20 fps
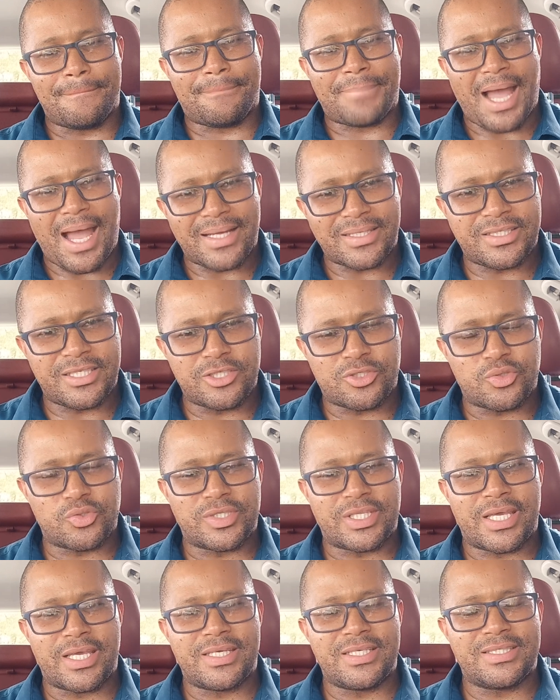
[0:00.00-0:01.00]
party to
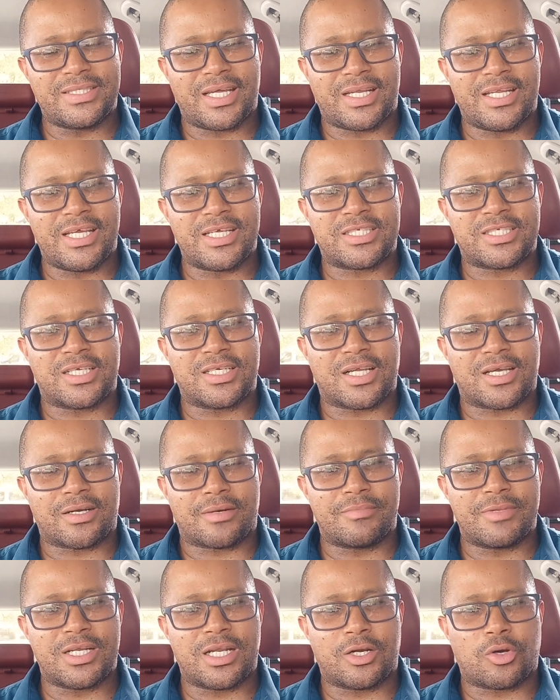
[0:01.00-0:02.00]
the International
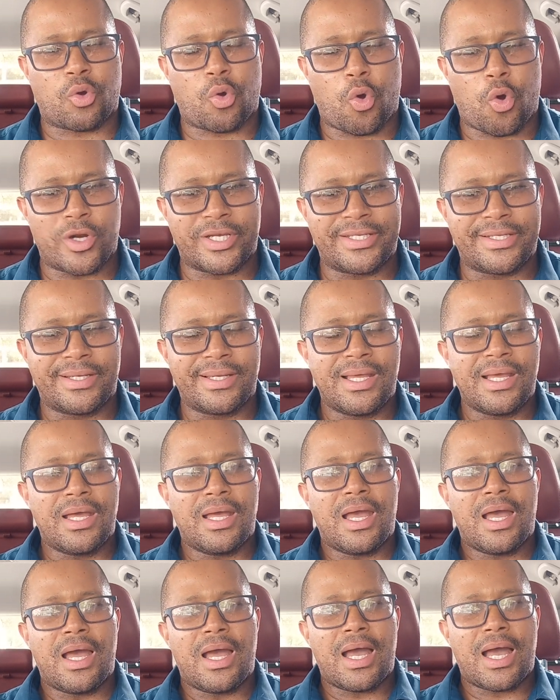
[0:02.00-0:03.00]
Criminal Court
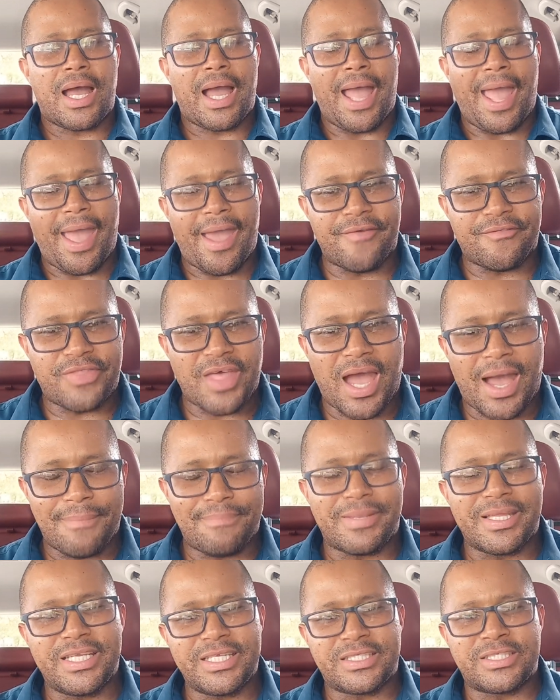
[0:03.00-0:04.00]
have the
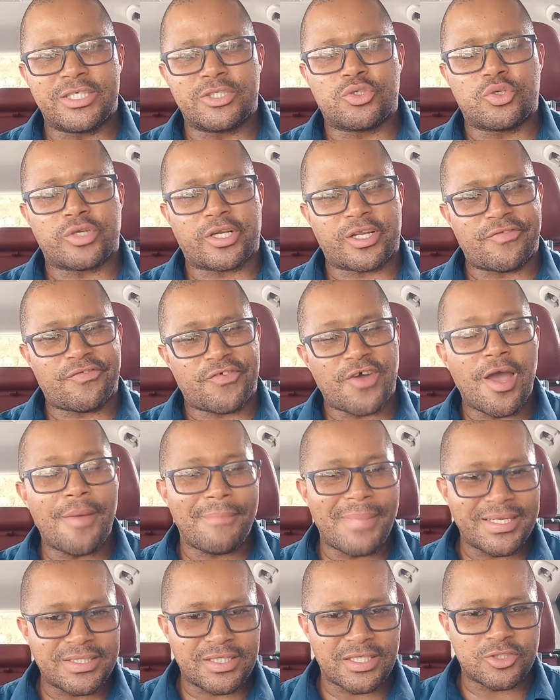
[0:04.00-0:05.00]
ability to refer
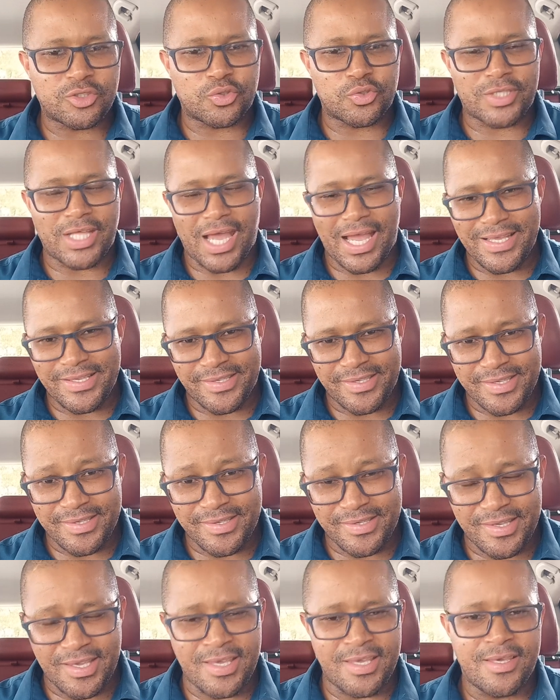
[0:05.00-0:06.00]
matters to the
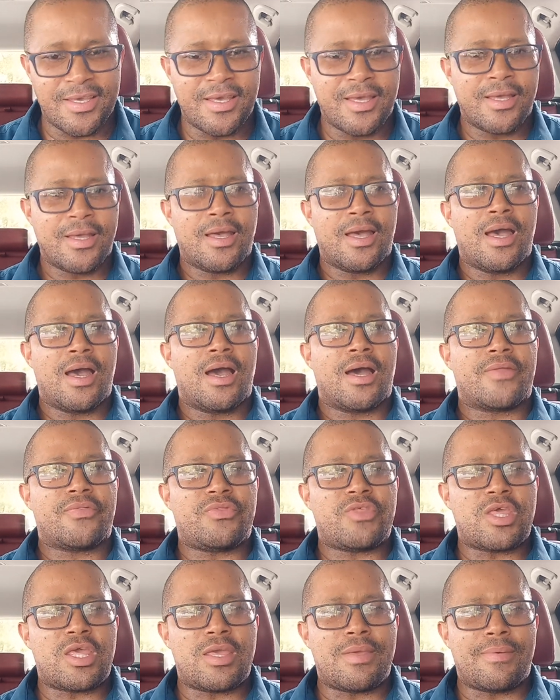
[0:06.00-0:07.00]
ICC.
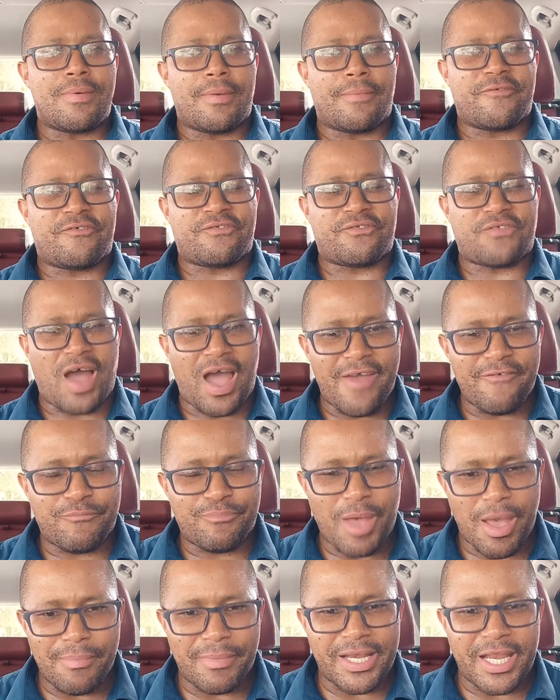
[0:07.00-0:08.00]
The 5
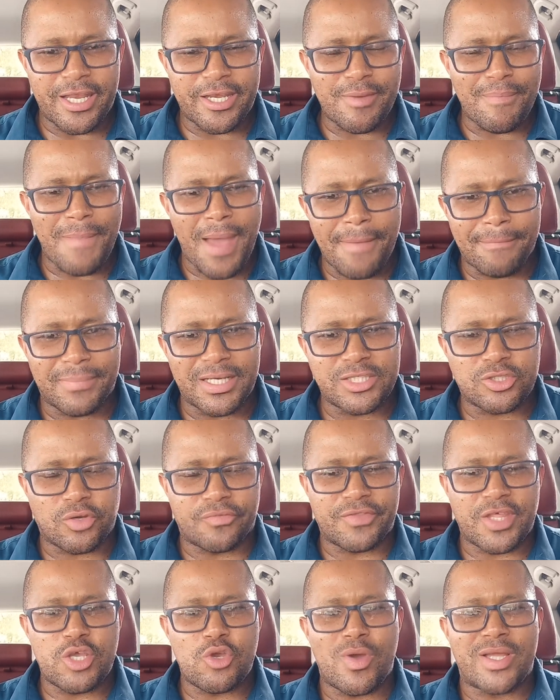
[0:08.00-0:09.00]
permanent members
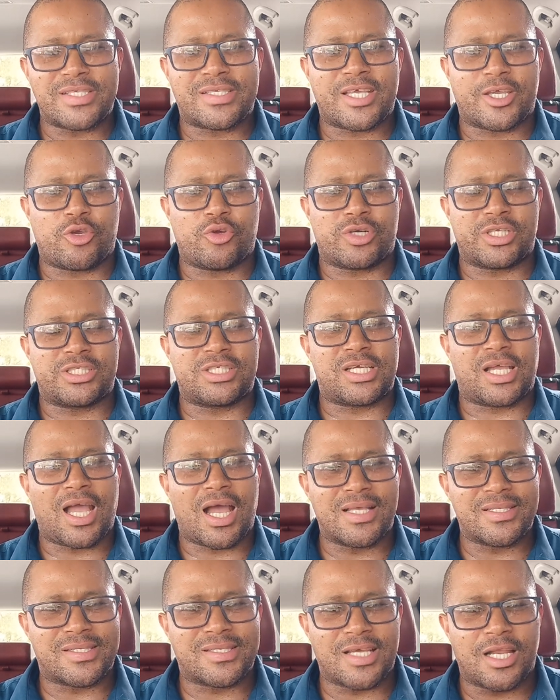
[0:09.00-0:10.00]
of the UN Security
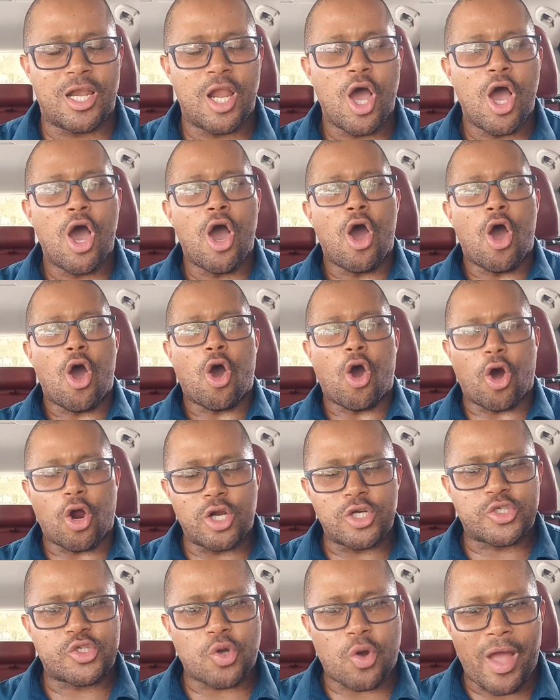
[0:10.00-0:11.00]
Council
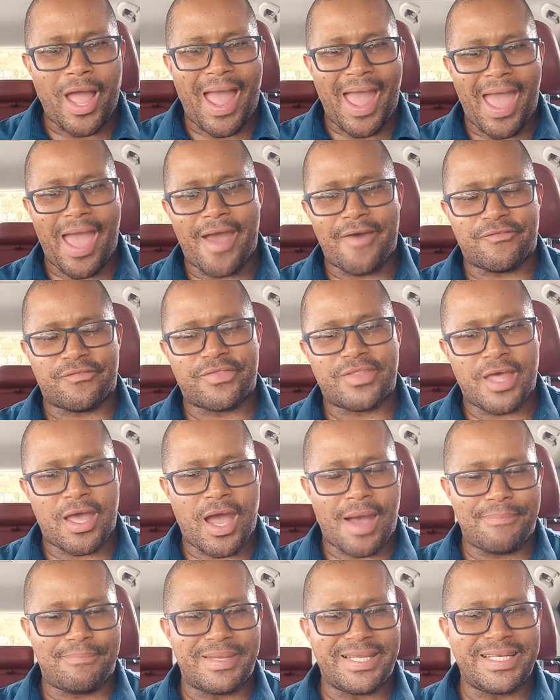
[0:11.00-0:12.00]
also have the
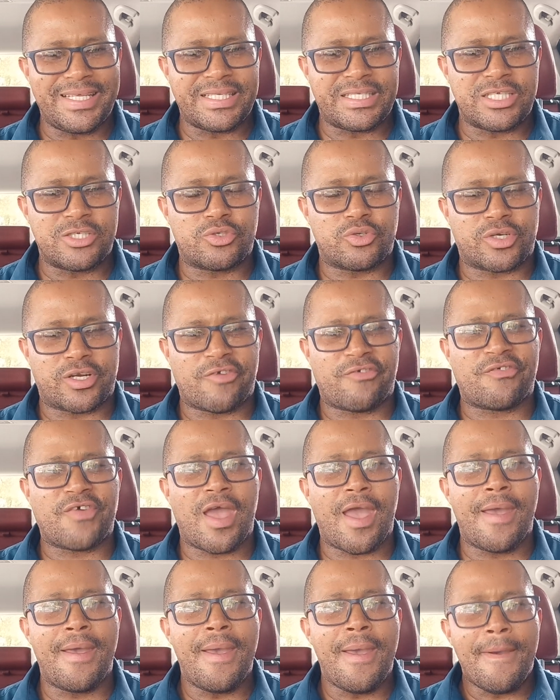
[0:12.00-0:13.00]
ability to
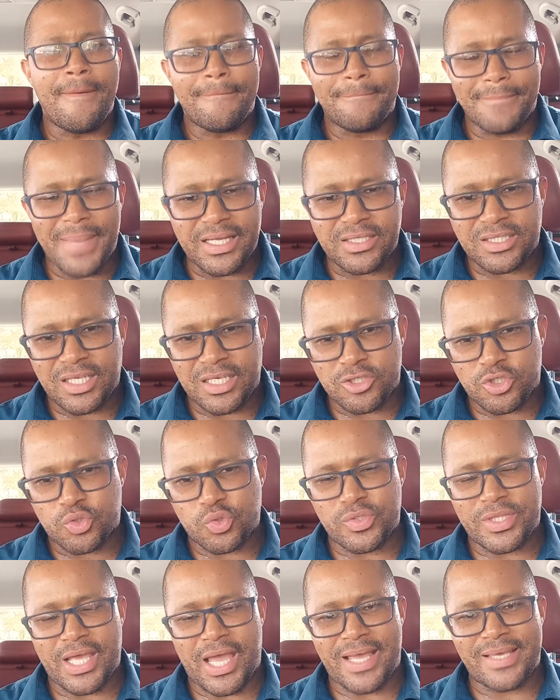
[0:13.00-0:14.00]
refer matters
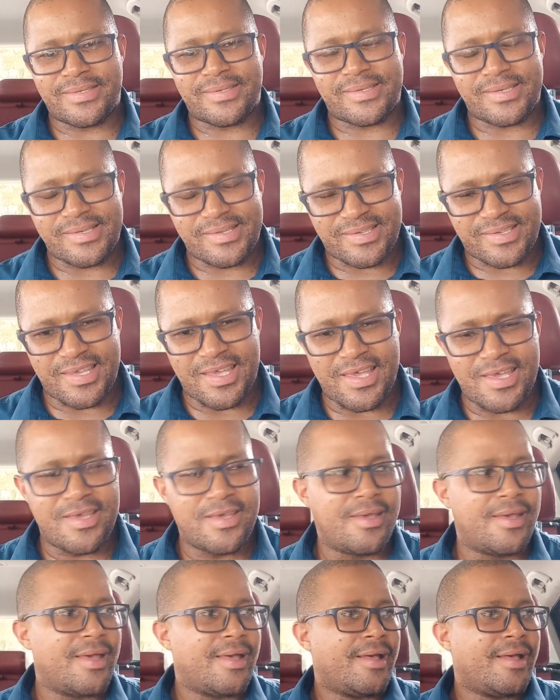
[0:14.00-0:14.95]
to the ICC.